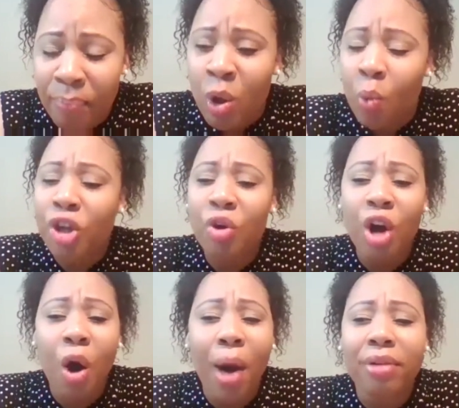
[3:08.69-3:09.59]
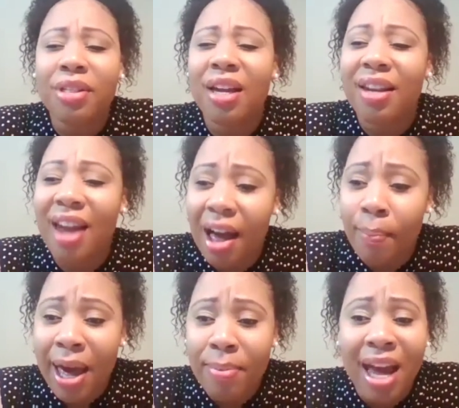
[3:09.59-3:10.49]
when you go out to knock,
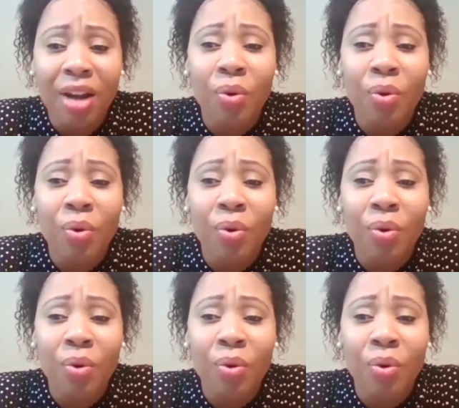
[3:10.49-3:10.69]
baby, that